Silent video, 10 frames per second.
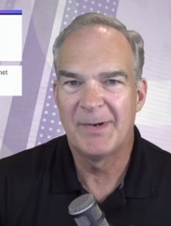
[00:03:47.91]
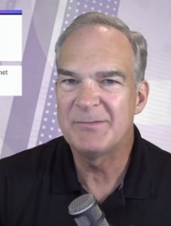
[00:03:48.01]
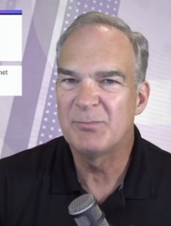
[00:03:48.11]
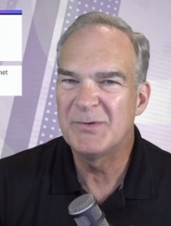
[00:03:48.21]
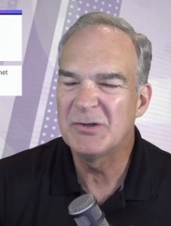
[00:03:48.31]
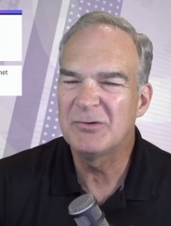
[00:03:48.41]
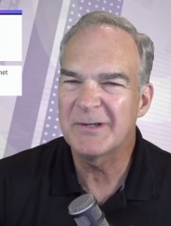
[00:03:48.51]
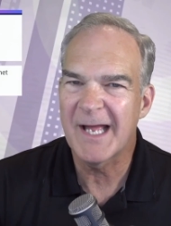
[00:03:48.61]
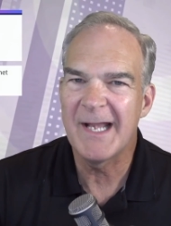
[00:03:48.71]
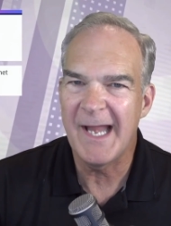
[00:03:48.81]
But when you
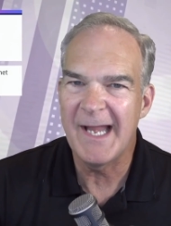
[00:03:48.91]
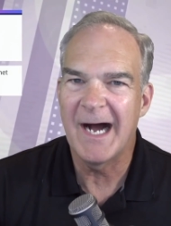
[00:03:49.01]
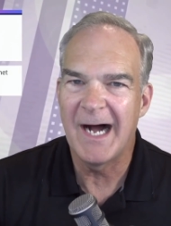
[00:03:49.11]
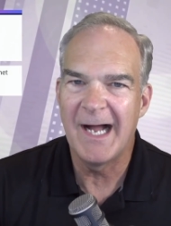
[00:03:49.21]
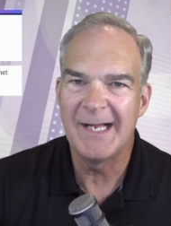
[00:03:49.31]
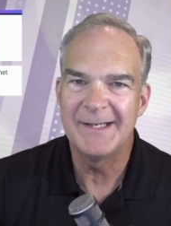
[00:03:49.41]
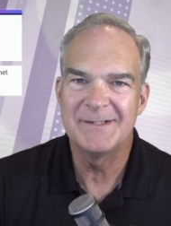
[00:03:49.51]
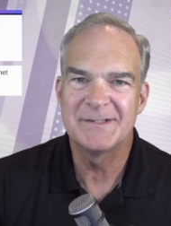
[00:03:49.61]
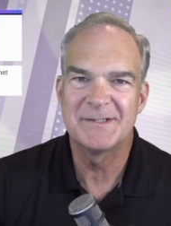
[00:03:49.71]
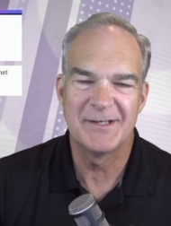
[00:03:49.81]
look at AI,
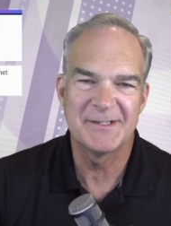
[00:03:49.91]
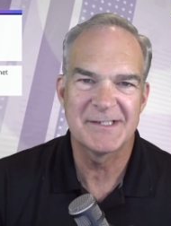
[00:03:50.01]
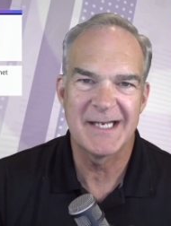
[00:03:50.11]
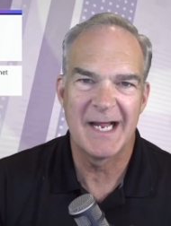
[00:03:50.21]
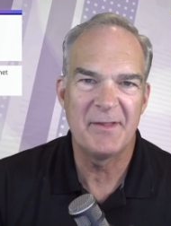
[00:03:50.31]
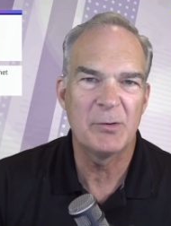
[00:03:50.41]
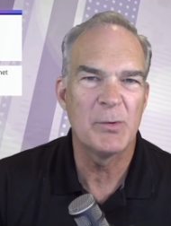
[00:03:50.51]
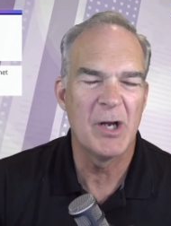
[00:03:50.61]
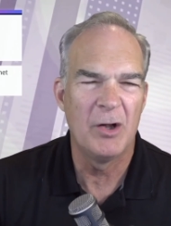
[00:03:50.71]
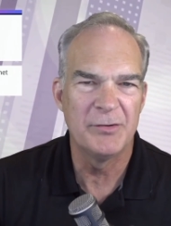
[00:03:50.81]
seriously, I think
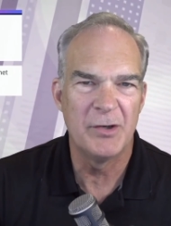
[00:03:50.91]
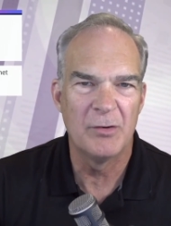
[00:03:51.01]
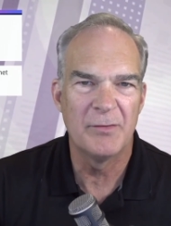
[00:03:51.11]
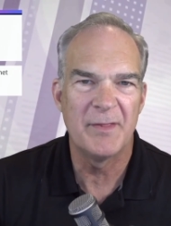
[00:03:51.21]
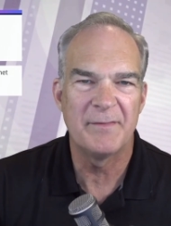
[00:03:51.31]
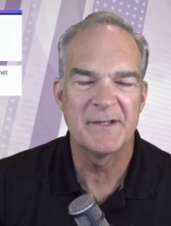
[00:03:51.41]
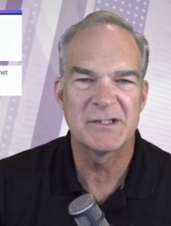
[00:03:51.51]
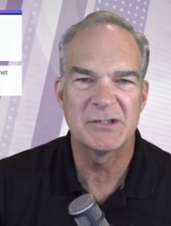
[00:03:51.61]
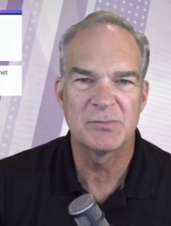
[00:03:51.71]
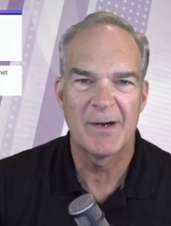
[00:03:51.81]
we all know that
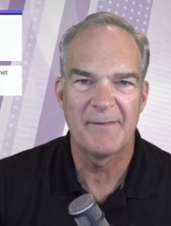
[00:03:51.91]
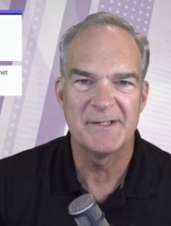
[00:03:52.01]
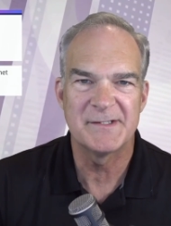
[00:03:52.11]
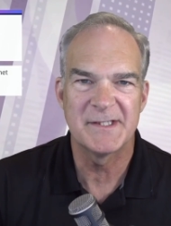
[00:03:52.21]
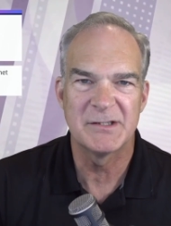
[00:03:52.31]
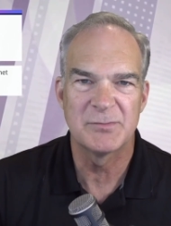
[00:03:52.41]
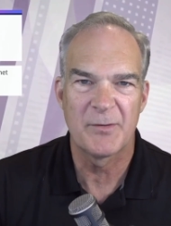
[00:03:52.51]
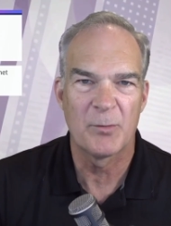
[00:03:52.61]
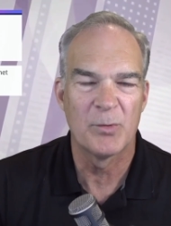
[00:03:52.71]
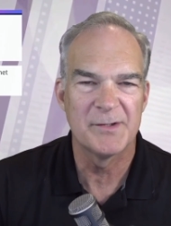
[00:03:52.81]
this is one of these things where
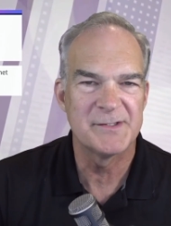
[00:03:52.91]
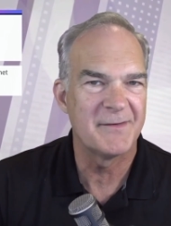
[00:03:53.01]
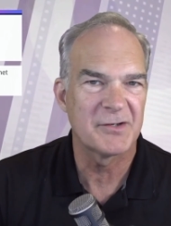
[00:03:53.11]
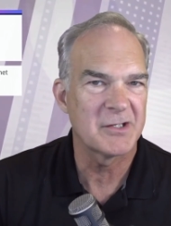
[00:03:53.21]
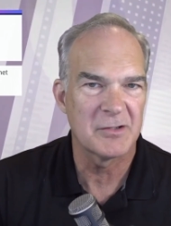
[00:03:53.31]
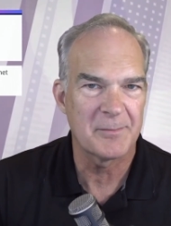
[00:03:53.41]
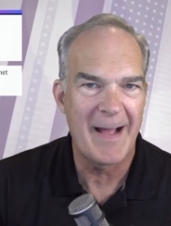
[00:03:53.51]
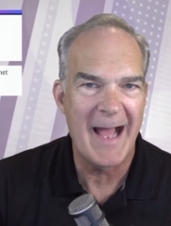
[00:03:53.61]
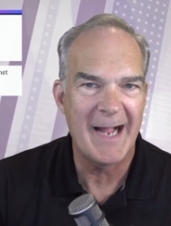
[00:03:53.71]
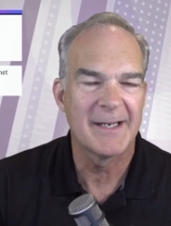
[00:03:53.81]
the world's never going to look
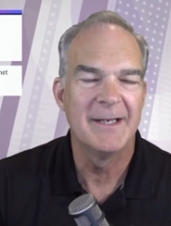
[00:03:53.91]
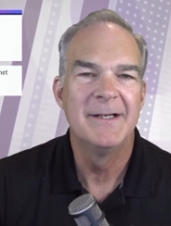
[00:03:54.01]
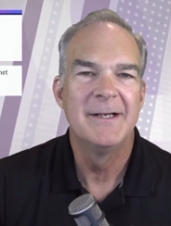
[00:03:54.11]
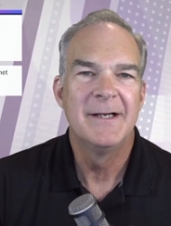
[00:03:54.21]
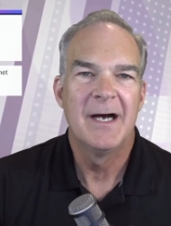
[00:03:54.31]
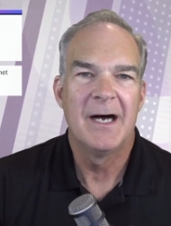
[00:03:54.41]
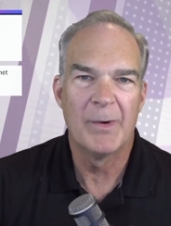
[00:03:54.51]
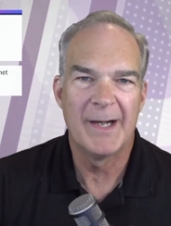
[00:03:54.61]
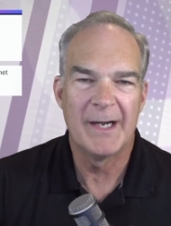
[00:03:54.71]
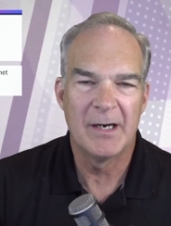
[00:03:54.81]
back,
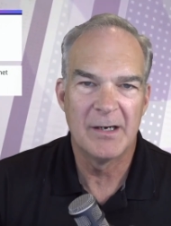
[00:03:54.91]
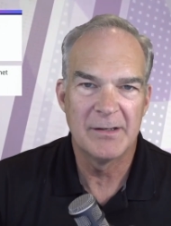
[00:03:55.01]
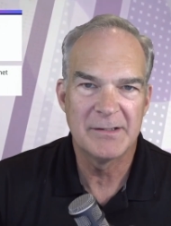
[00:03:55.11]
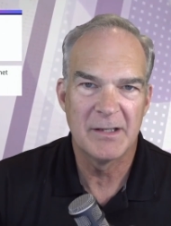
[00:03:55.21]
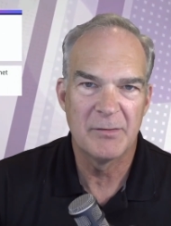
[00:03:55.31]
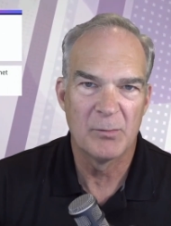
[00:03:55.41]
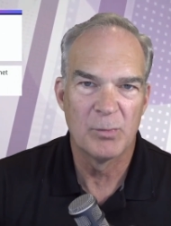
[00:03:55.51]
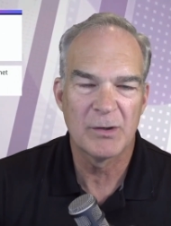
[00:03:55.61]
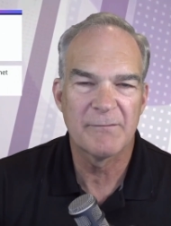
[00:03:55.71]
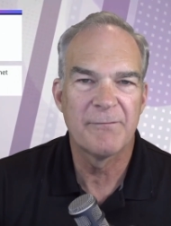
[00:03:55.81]
where the
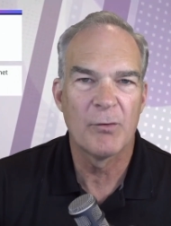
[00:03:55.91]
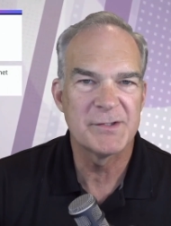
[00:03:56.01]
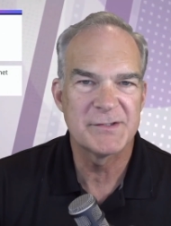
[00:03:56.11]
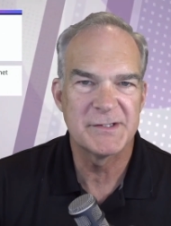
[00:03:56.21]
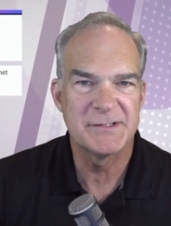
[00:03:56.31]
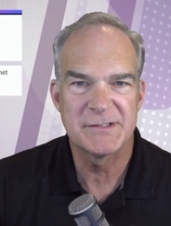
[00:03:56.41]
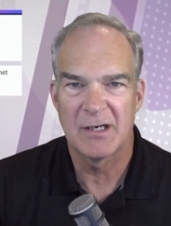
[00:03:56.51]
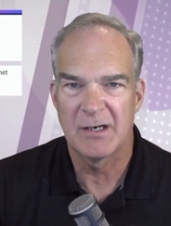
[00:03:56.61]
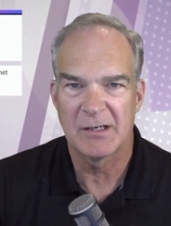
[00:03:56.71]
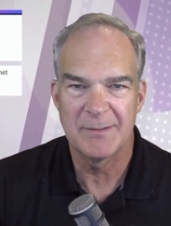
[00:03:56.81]
workforces
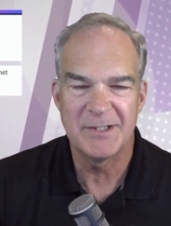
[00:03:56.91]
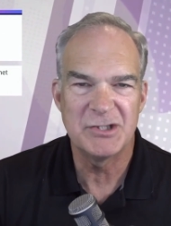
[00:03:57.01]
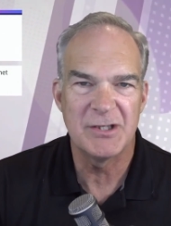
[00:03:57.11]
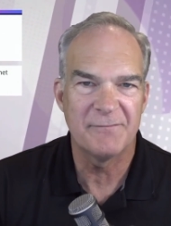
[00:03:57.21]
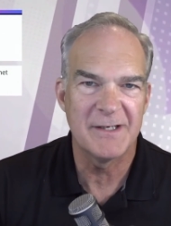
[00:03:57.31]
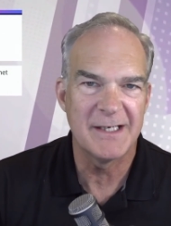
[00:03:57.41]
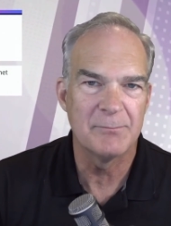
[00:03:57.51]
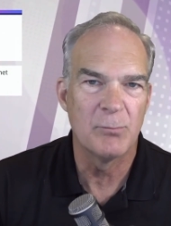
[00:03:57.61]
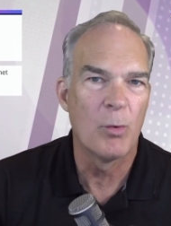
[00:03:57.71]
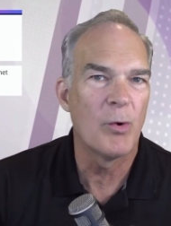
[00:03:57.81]
are going to be
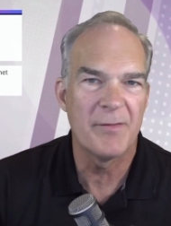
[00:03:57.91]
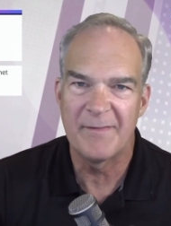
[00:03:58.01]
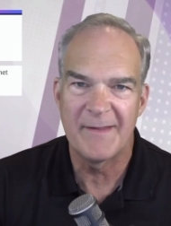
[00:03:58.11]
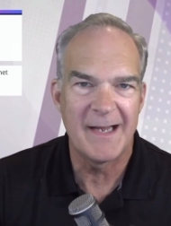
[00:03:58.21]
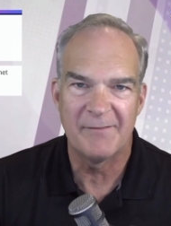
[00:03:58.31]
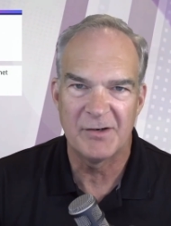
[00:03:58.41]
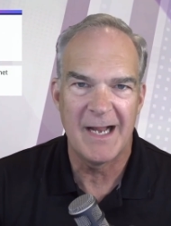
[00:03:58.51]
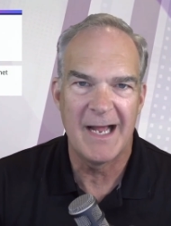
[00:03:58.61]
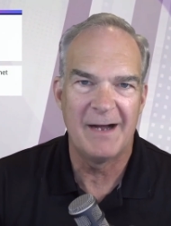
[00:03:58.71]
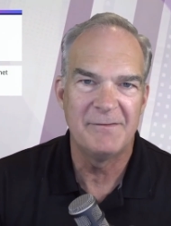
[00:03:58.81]
shifting more than they ever
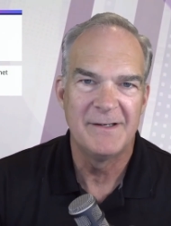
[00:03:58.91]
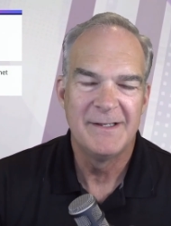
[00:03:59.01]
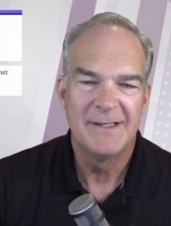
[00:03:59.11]
have.